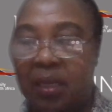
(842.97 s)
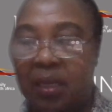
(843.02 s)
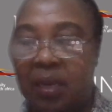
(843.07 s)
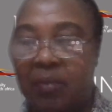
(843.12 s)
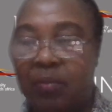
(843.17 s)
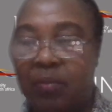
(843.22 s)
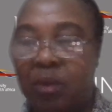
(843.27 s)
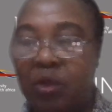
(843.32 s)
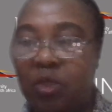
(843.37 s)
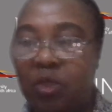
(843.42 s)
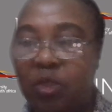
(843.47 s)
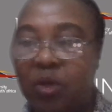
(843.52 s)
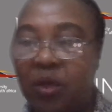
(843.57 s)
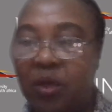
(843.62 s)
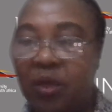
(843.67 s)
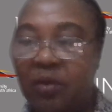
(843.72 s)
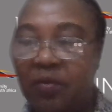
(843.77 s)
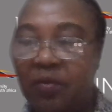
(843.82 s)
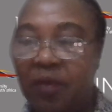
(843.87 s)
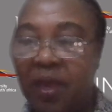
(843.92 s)
I'm not sure
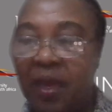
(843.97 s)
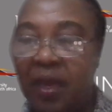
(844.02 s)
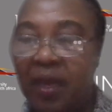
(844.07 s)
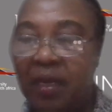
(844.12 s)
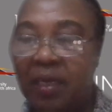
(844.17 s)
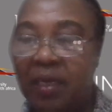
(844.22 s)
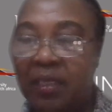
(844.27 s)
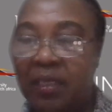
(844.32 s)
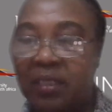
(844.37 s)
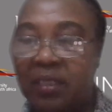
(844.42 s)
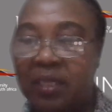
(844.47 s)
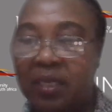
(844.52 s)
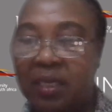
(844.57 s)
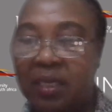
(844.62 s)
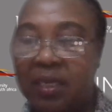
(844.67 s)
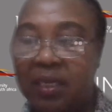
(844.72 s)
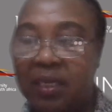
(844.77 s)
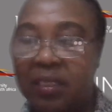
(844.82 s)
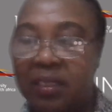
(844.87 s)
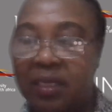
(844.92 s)
if I
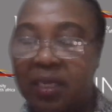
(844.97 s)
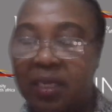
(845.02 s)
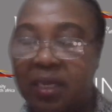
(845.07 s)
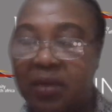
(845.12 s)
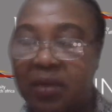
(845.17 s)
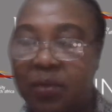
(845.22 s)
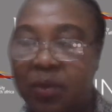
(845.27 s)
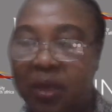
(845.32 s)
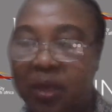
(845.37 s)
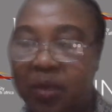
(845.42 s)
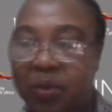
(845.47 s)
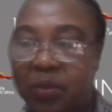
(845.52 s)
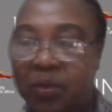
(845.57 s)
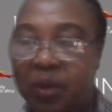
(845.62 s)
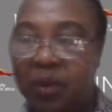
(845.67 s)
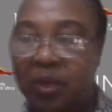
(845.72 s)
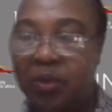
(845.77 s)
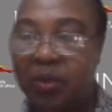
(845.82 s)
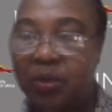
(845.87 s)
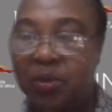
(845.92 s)
understand exactly what you
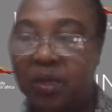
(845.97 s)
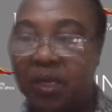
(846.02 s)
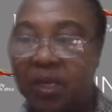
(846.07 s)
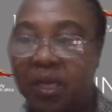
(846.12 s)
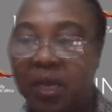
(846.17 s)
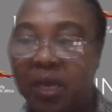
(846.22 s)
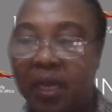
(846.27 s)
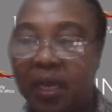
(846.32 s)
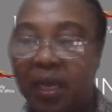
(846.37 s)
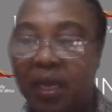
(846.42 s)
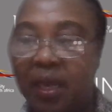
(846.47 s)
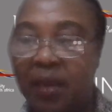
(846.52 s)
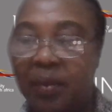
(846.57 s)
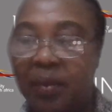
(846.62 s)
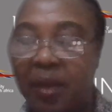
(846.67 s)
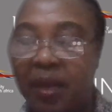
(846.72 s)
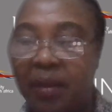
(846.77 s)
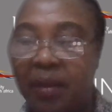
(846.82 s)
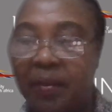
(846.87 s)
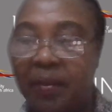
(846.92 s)
want to hear
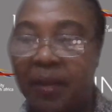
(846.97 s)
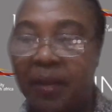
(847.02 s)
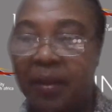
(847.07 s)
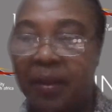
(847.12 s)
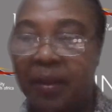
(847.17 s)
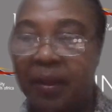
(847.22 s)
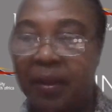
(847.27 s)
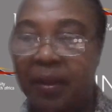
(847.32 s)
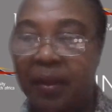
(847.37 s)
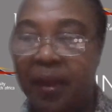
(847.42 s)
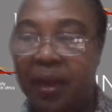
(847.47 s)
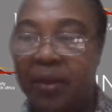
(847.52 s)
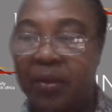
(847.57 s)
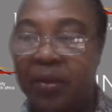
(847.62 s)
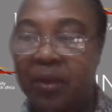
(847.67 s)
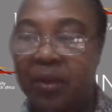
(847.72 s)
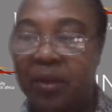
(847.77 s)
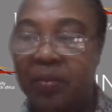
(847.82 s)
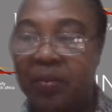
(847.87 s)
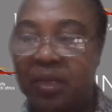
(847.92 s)
here,
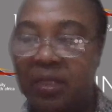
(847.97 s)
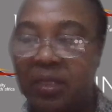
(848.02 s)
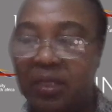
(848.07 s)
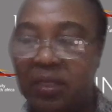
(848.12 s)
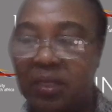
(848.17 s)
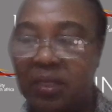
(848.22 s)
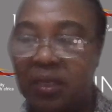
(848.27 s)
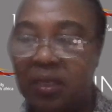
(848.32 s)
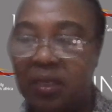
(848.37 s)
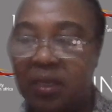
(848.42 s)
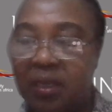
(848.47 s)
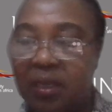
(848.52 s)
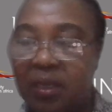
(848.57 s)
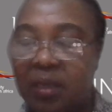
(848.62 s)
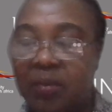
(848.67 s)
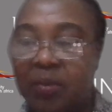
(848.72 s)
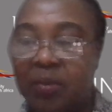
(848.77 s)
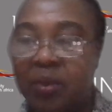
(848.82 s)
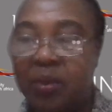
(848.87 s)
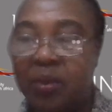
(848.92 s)
Anonymous,
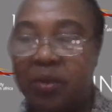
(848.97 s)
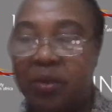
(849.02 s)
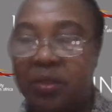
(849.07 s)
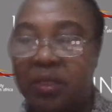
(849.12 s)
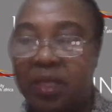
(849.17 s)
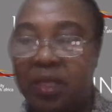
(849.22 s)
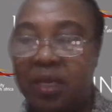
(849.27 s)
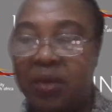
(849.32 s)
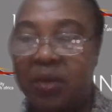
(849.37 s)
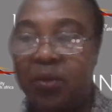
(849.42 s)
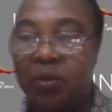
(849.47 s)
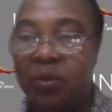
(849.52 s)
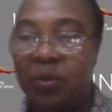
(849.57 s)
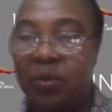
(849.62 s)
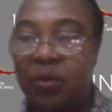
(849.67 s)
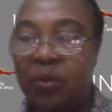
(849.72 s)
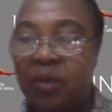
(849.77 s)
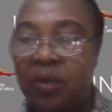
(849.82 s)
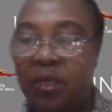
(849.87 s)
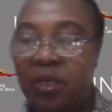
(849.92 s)
because then you
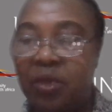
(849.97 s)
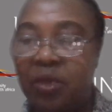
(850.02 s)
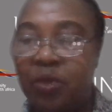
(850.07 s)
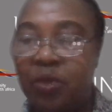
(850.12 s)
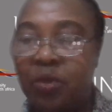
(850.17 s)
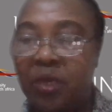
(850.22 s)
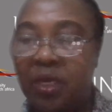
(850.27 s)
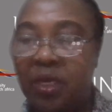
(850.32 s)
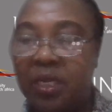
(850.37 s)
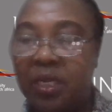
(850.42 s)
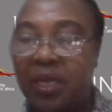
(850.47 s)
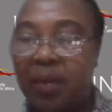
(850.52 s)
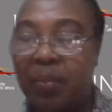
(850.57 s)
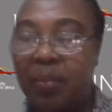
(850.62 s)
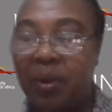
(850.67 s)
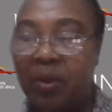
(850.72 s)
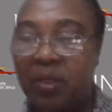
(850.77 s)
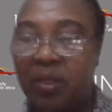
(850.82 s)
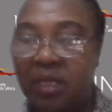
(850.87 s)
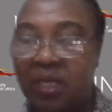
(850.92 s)
need to read
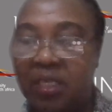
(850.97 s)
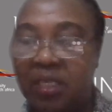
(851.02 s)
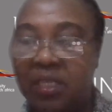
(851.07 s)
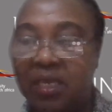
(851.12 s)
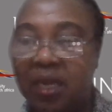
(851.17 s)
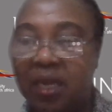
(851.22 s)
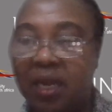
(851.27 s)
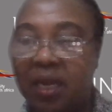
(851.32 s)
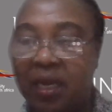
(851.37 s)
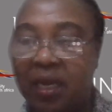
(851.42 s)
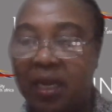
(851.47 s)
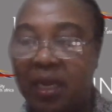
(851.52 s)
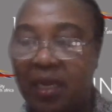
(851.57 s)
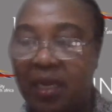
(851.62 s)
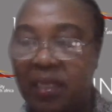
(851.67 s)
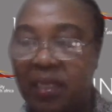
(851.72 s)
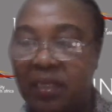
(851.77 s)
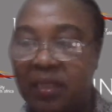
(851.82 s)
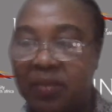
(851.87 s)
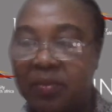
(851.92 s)
about critical
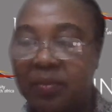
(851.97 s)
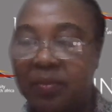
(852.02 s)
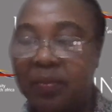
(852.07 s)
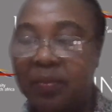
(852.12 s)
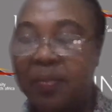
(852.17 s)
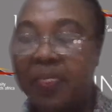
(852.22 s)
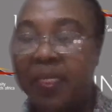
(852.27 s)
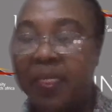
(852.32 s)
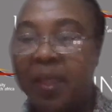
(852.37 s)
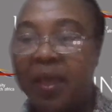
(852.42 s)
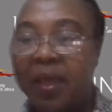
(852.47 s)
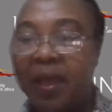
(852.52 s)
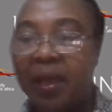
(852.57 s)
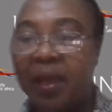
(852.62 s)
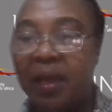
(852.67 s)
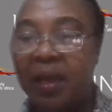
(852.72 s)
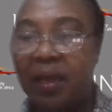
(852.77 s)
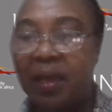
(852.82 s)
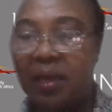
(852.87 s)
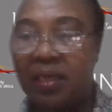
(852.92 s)
realism
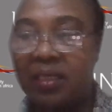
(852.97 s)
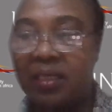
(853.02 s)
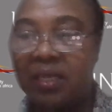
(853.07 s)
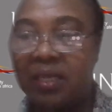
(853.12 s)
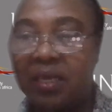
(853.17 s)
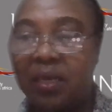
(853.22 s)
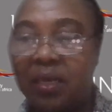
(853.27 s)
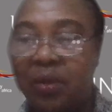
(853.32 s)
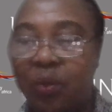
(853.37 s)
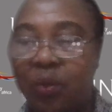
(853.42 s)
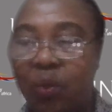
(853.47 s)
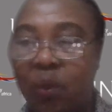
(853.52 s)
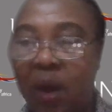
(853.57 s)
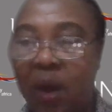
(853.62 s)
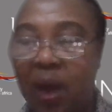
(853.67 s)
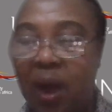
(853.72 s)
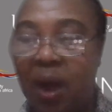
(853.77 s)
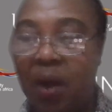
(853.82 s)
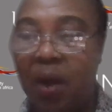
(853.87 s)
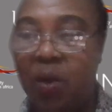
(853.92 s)
and understand
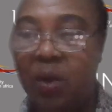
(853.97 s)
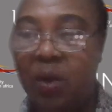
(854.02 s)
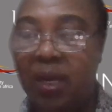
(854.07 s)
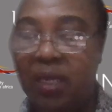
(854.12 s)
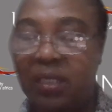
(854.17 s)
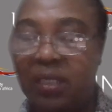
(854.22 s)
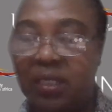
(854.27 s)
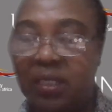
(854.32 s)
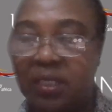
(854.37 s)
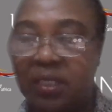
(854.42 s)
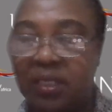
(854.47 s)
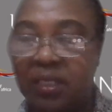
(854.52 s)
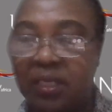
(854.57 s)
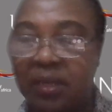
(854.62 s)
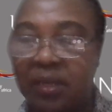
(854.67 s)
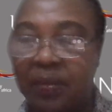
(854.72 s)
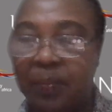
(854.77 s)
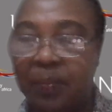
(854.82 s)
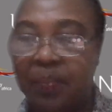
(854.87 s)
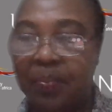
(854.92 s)
how does
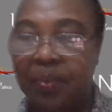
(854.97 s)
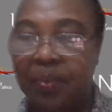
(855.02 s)
it